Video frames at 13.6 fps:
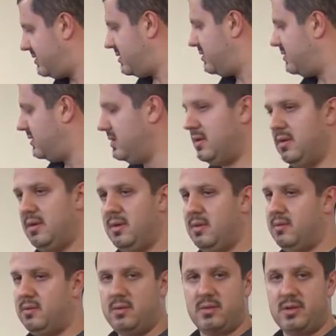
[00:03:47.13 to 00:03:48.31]
or
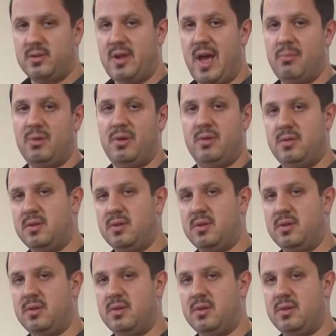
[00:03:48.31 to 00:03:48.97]
your tablet.